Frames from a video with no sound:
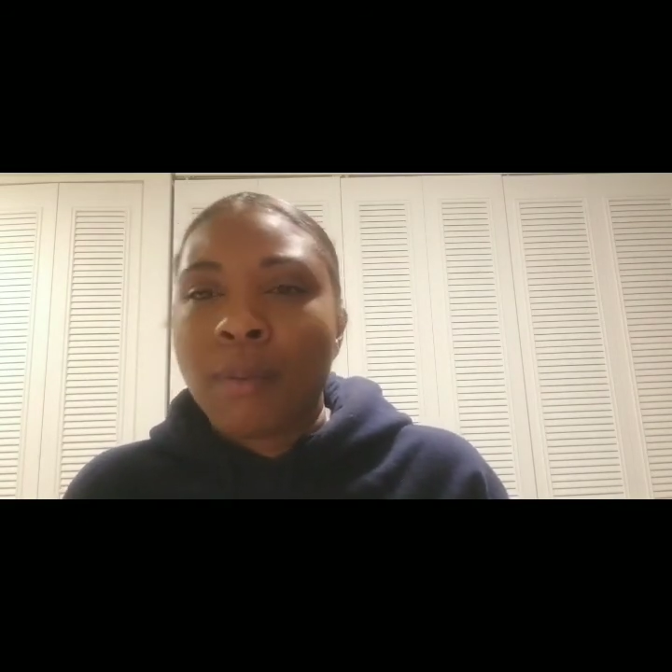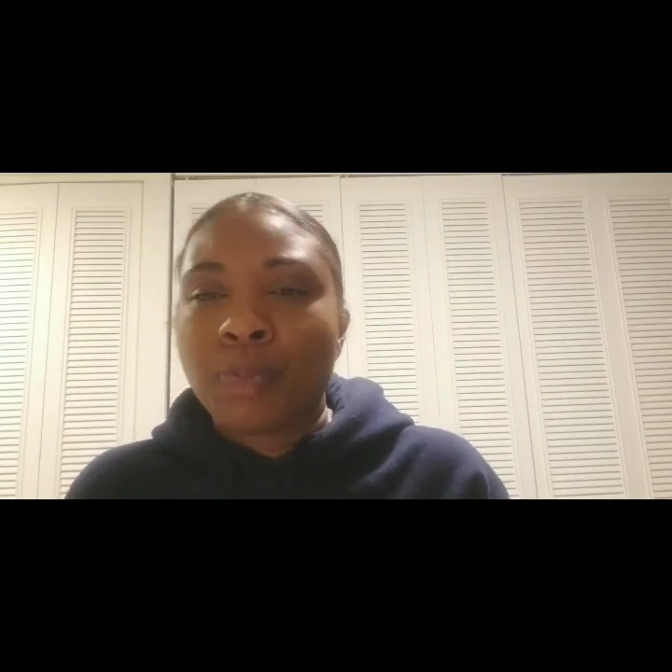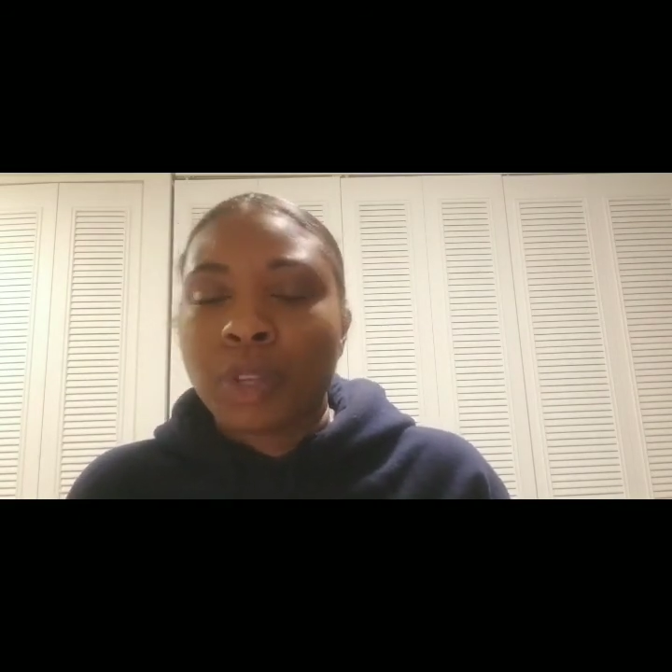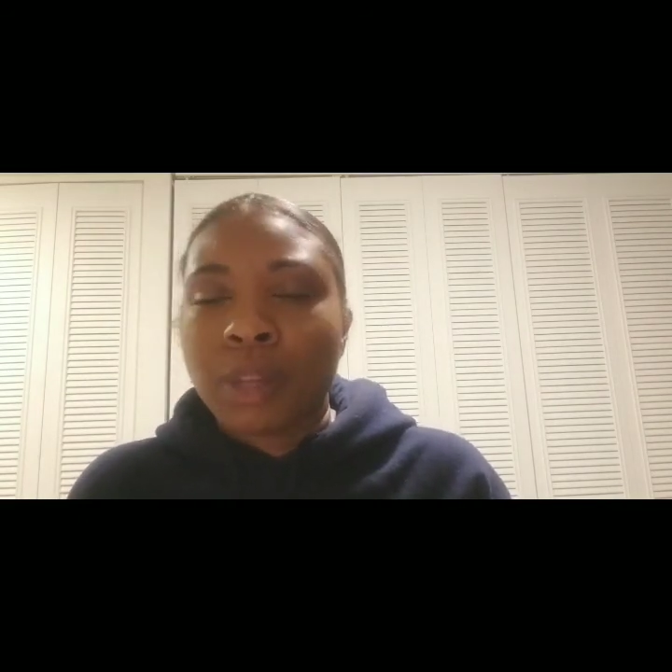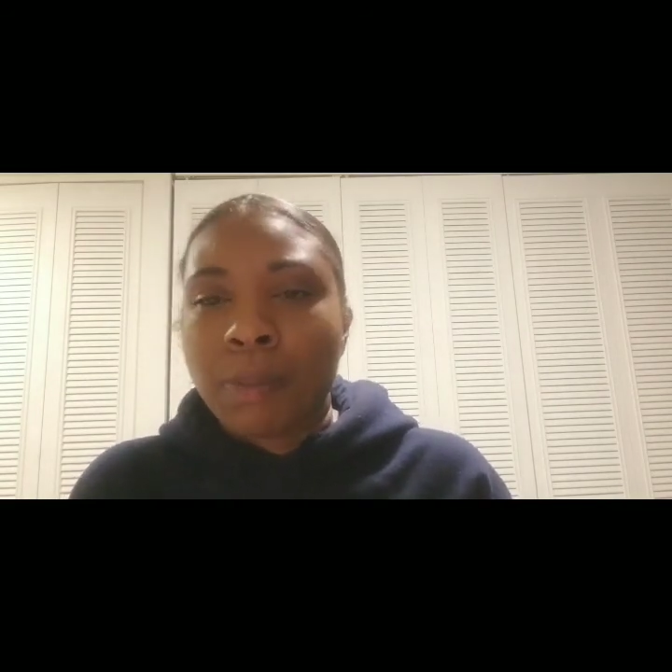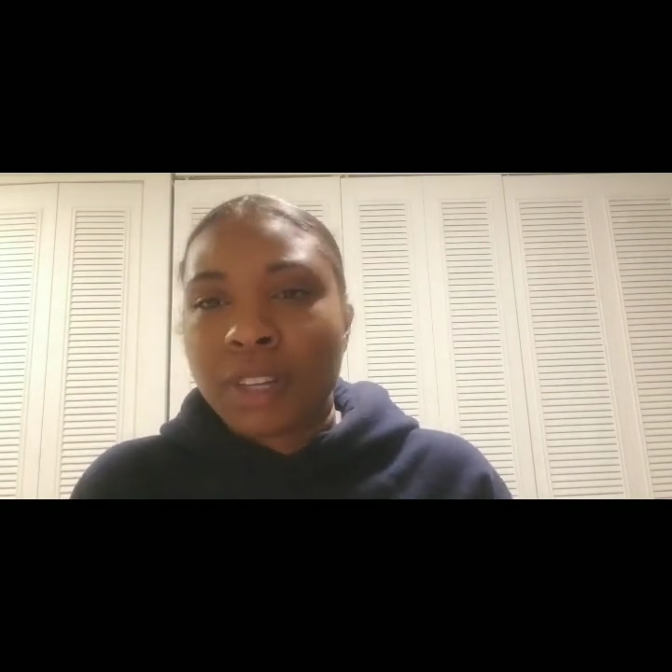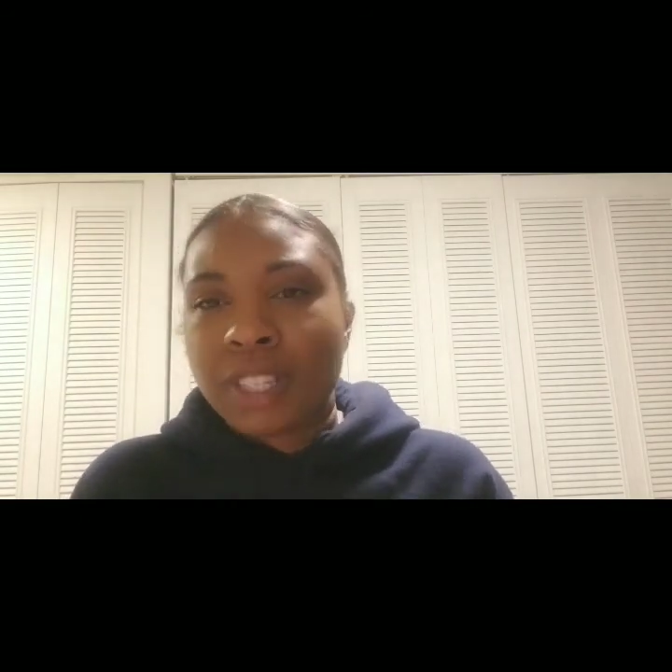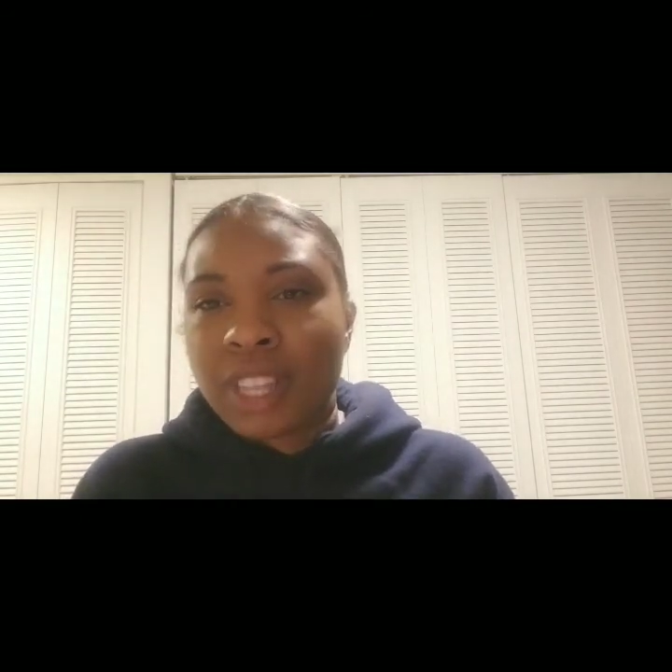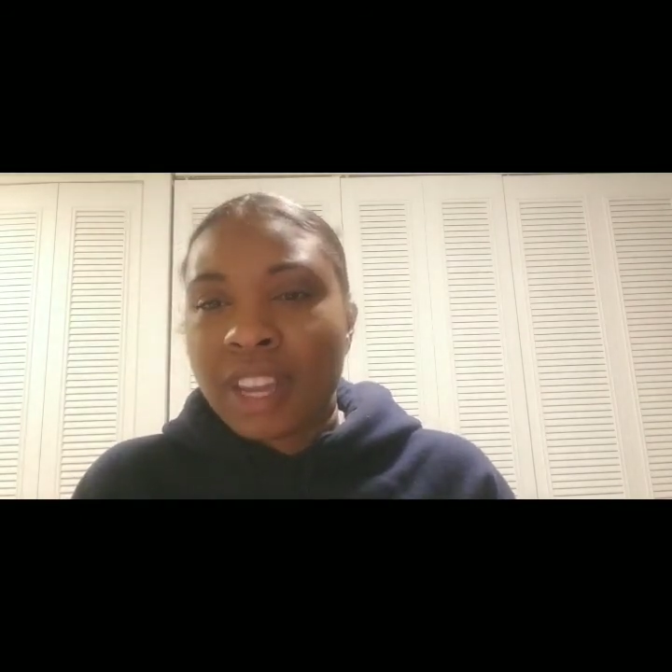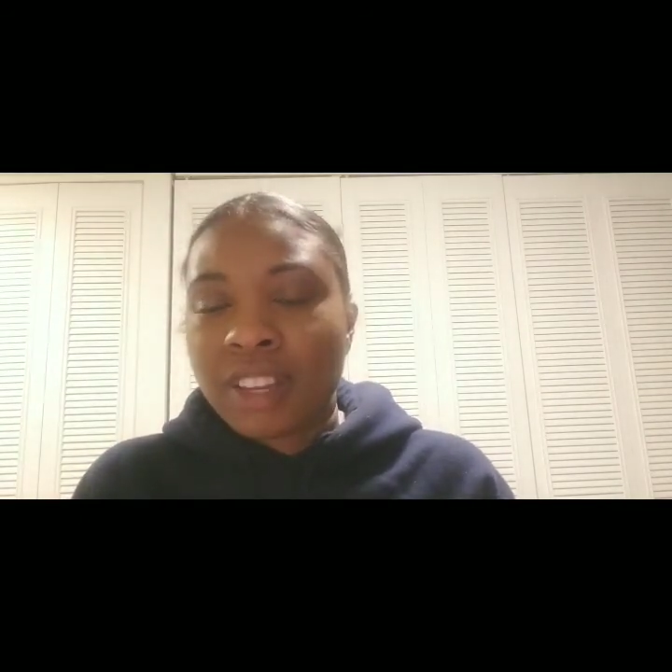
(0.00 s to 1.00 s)
with the
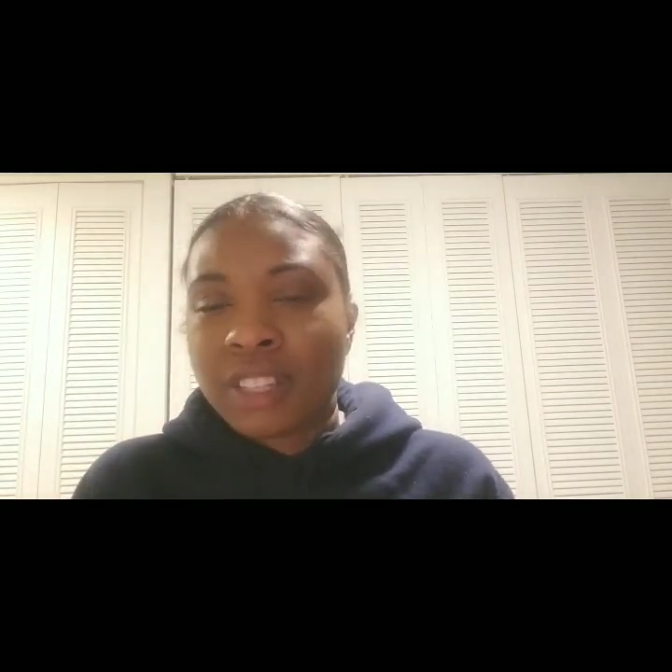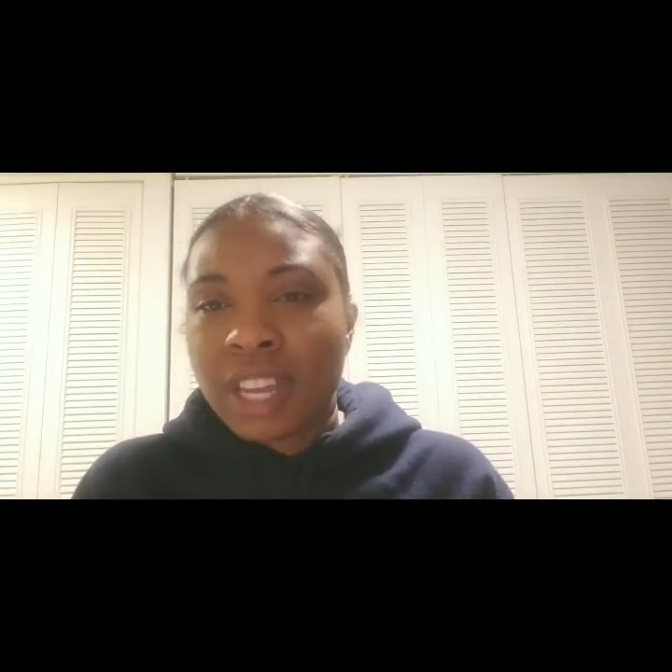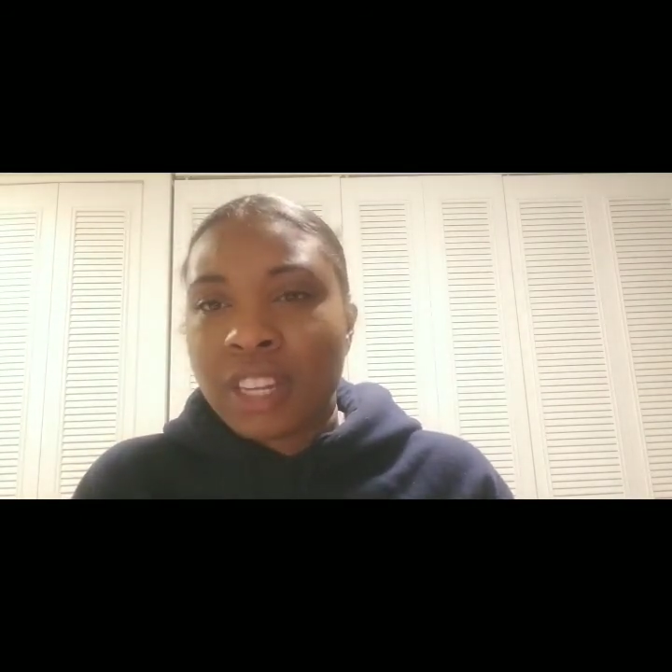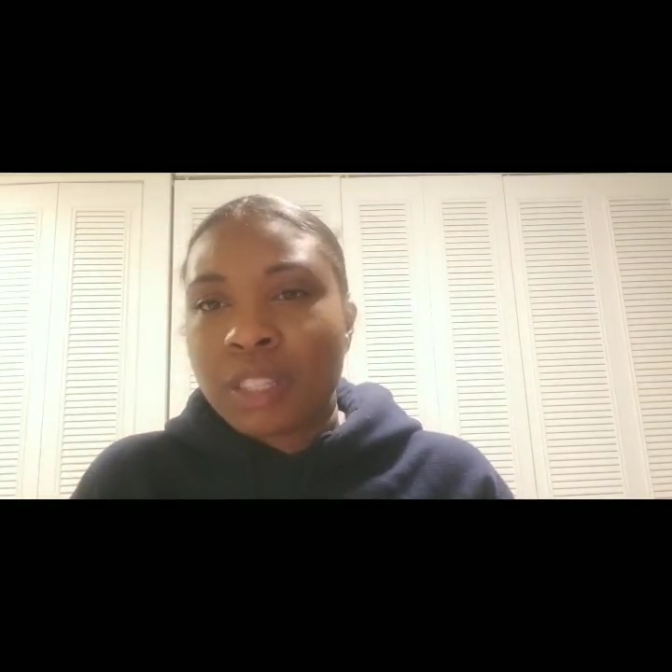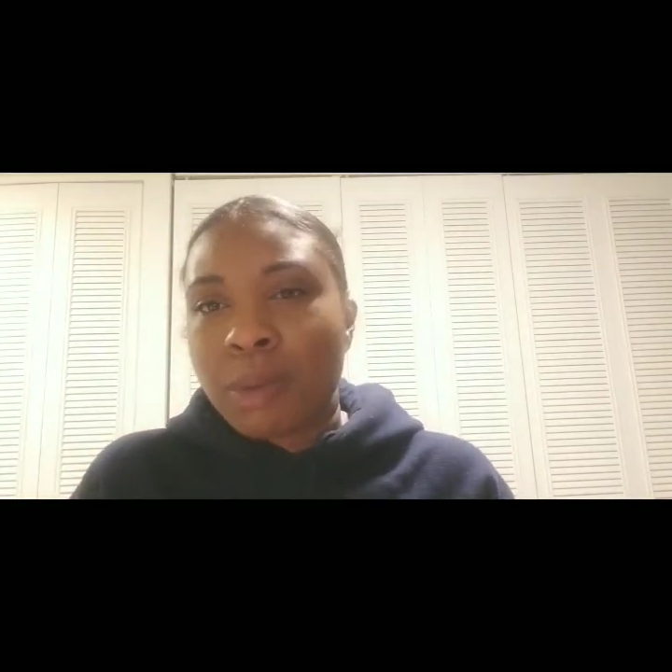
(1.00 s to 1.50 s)
person that you're dating's